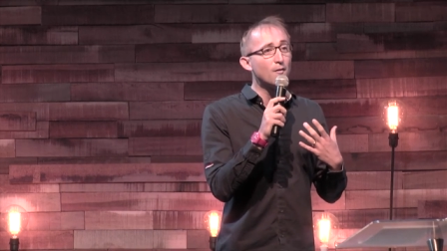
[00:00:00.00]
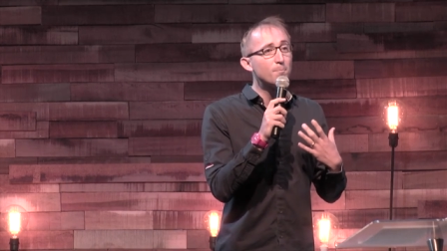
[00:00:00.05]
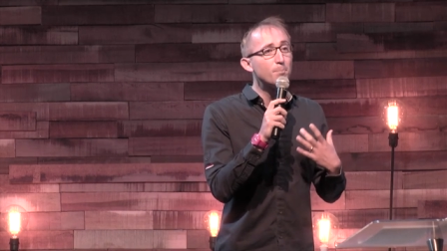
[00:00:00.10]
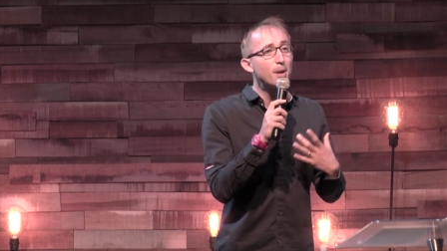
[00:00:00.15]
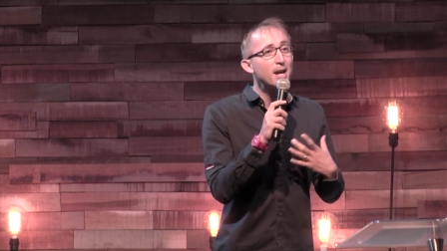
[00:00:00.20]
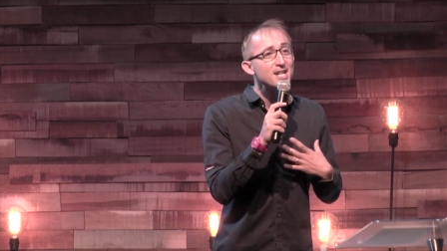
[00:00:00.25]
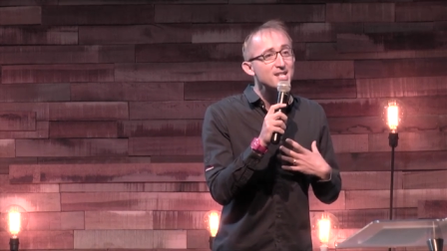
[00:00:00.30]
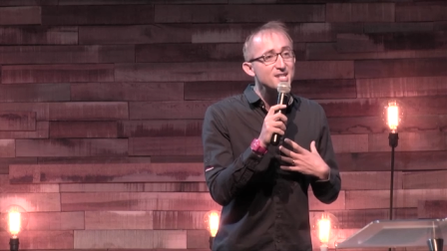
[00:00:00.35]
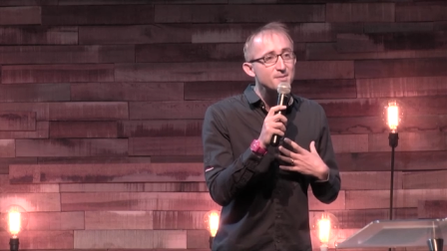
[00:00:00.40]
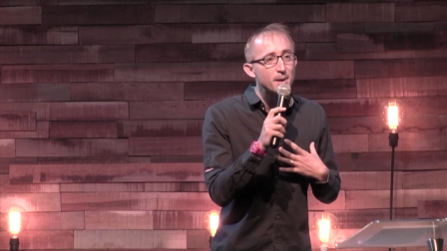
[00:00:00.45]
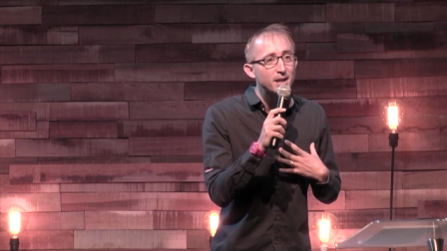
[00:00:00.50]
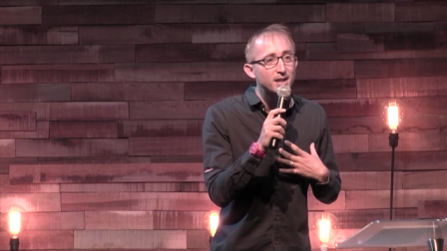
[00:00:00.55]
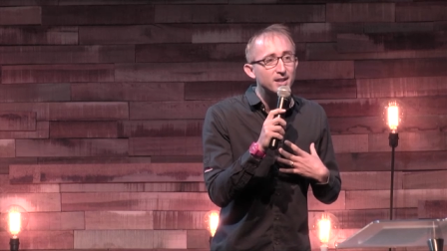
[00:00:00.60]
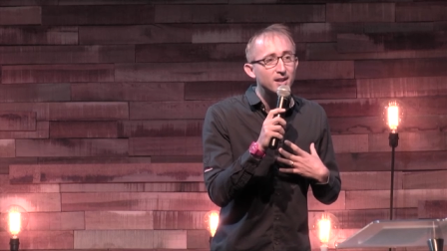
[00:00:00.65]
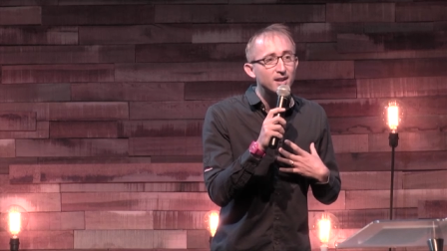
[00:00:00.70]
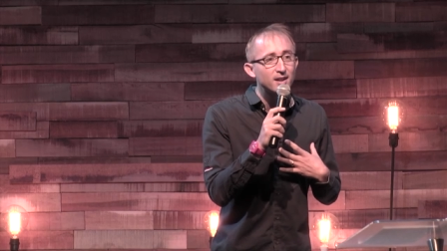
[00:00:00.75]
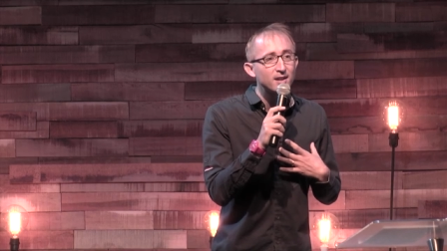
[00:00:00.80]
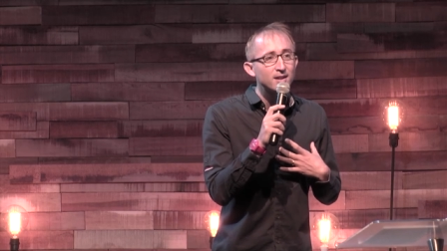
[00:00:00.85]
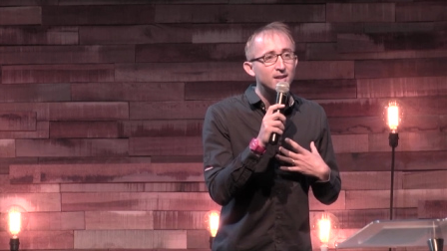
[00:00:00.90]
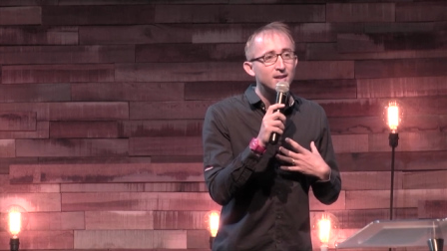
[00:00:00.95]

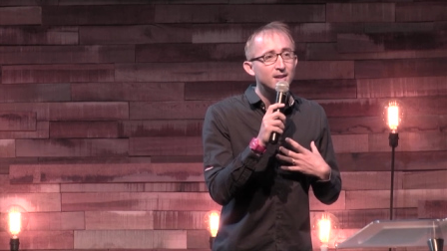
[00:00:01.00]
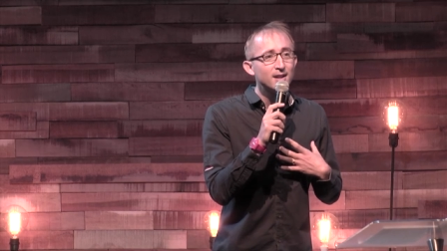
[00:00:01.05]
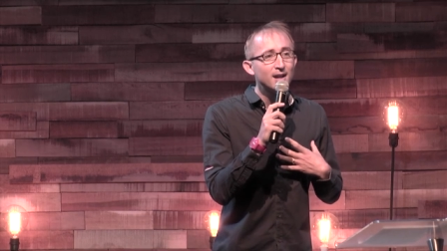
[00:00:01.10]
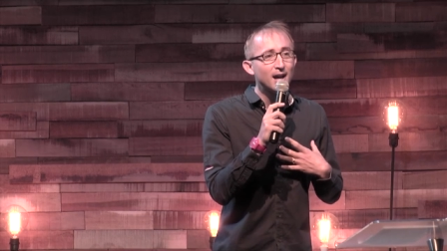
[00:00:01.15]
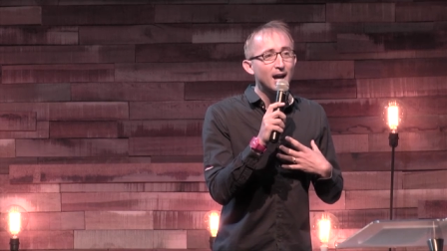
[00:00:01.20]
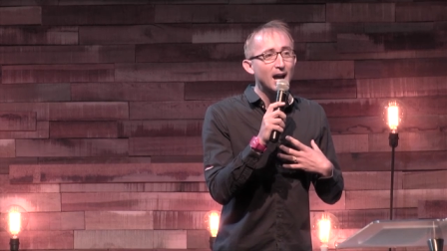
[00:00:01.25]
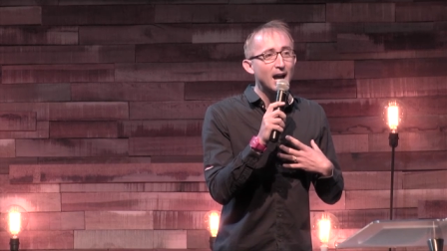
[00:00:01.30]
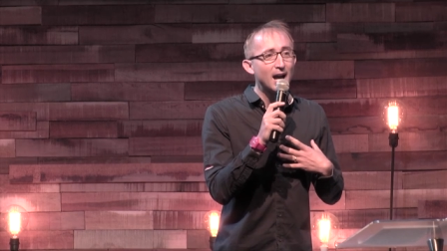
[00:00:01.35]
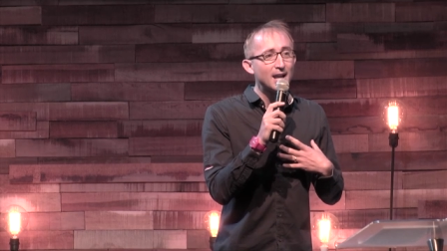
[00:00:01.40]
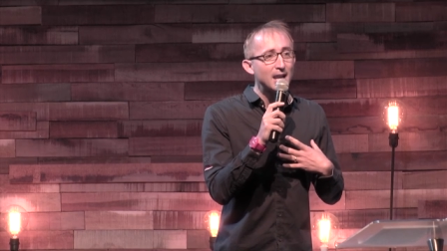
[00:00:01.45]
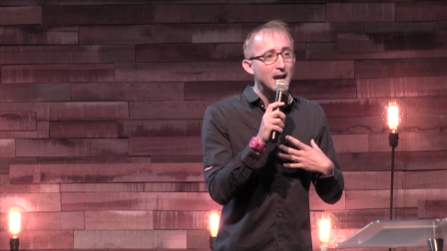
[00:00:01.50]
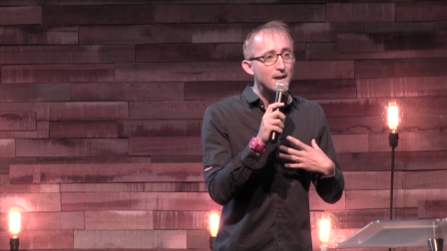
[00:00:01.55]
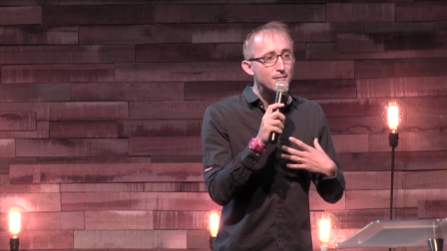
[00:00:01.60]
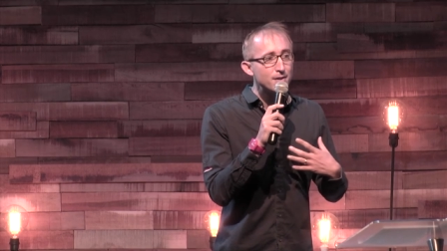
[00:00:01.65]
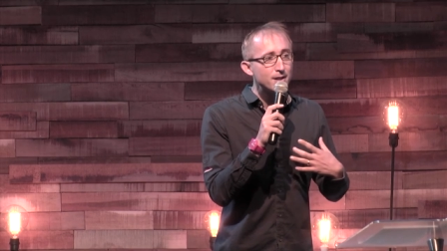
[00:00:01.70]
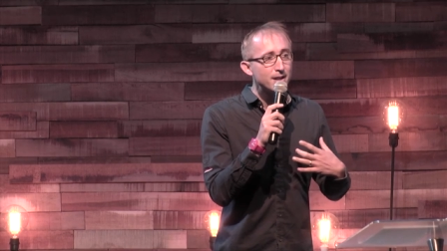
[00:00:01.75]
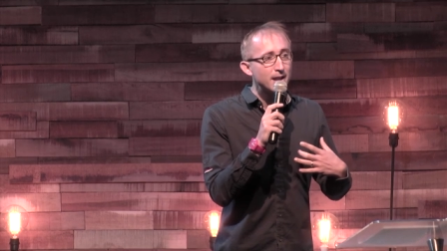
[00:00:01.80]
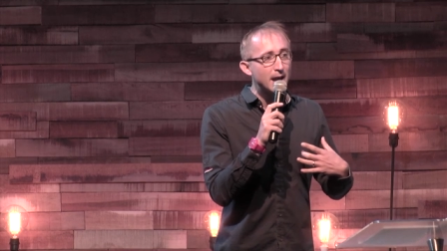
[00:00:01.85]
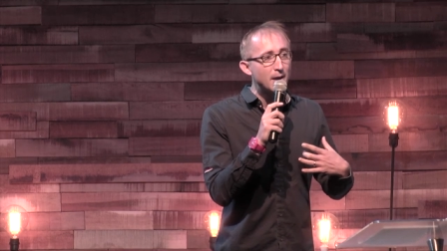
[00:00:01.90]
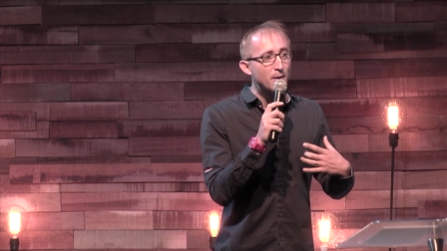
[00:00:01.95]
pacemaker, and every
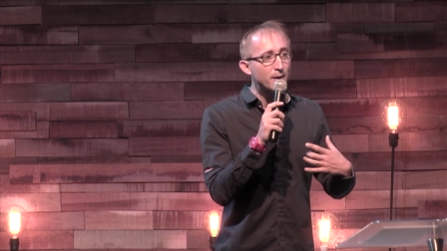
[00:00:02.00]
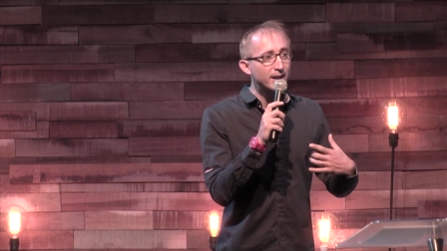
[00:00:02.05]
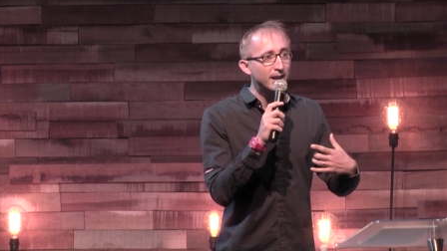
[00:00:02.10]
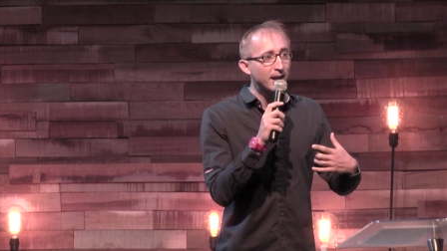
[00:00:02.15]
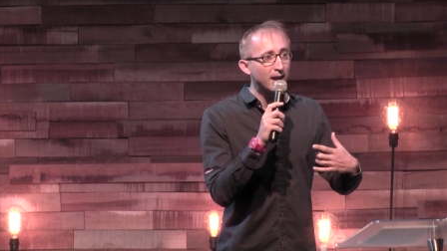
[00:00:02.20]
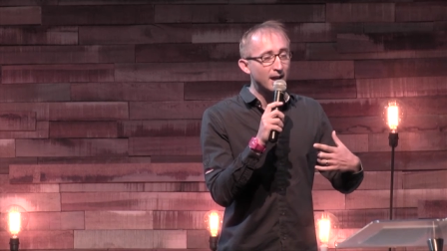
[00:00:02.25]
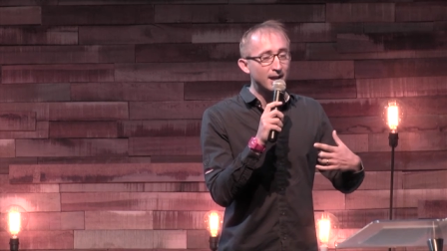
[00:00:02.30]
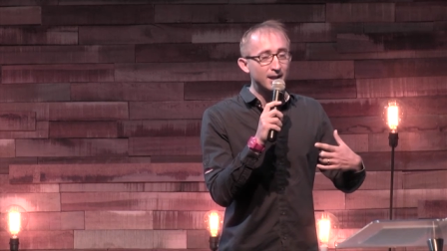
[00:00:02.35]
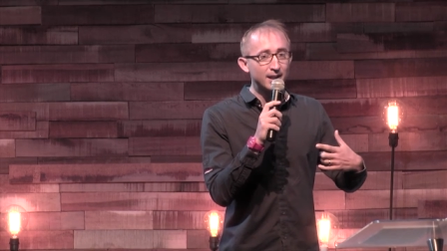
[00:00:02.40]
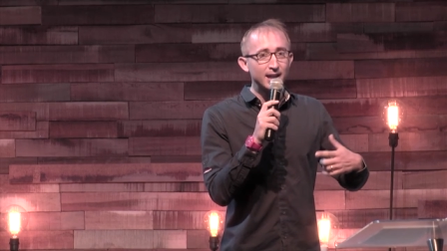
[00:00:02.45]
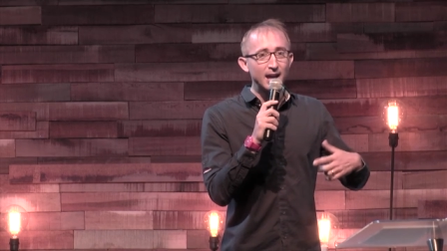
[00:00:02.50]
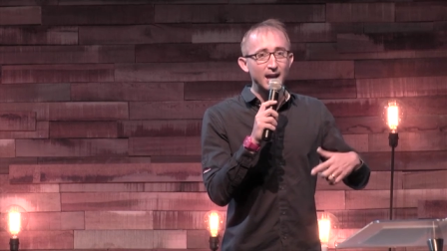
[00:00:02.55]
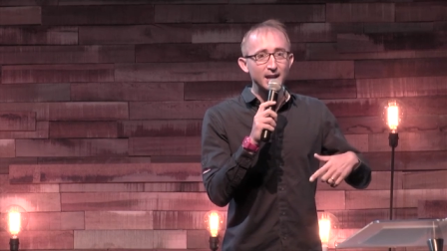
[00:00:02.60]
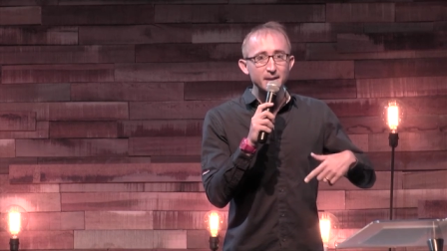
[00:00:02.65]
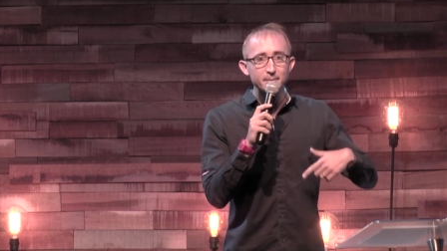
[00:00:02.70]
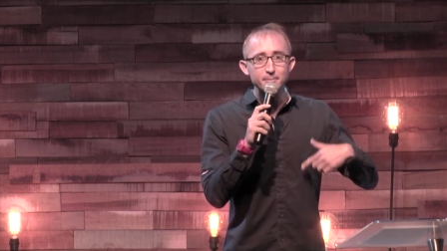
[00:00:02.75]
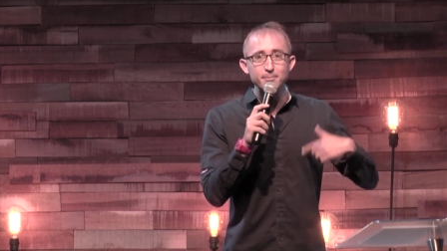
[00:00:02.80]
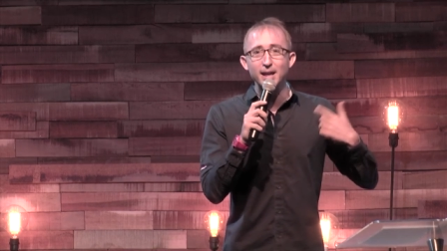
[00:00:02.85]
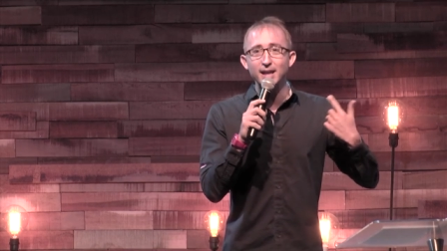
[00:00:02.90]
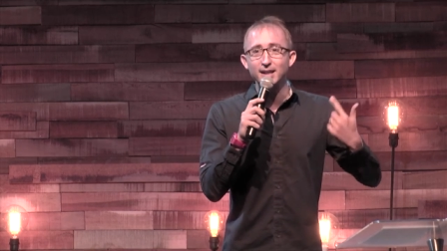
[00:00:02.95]
now and again it
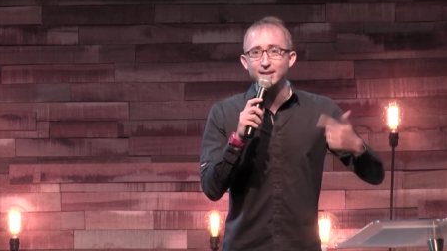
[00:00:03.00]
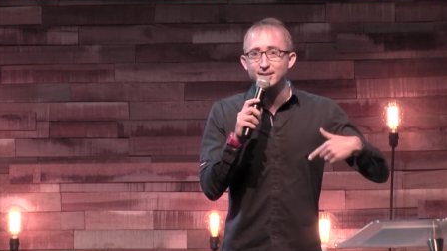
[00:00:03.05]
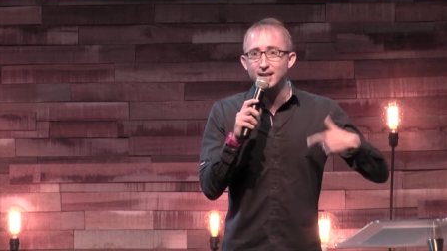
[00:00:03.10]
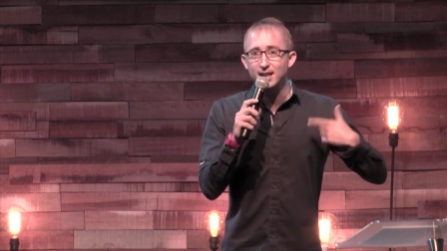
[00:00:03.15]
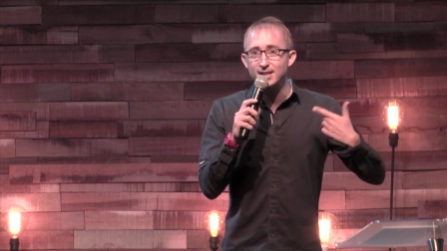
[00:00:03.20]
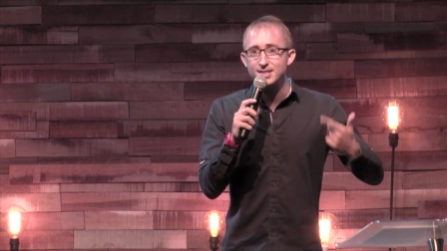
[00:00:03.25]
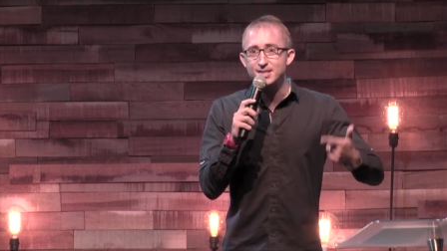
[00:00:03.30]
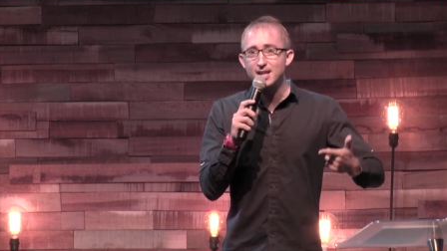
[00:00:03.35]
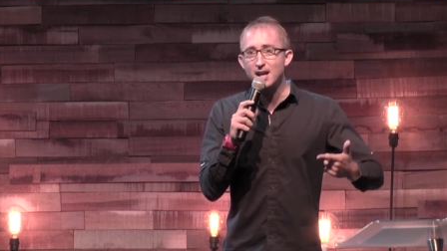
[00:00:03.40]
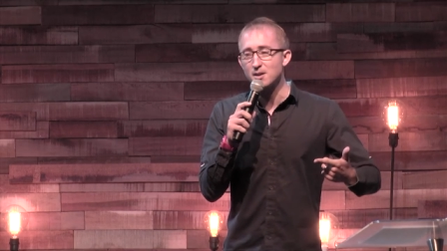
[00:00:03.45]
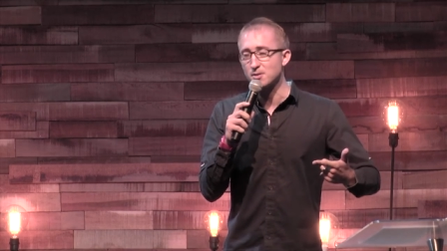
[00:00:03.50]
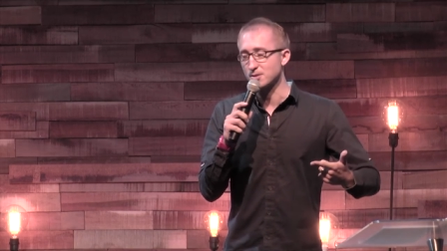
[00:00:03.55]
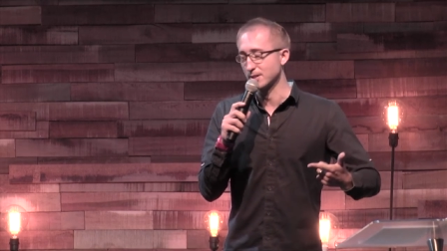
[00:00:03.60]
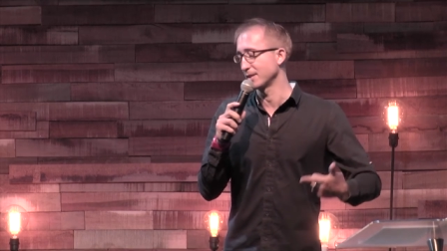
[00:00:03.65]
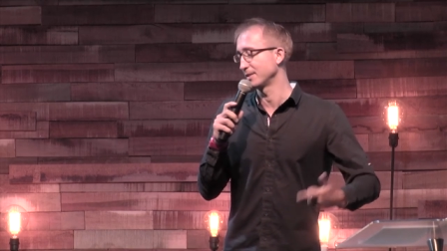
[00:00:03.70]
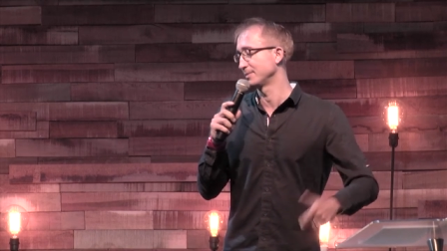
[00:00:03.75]
makes that sound."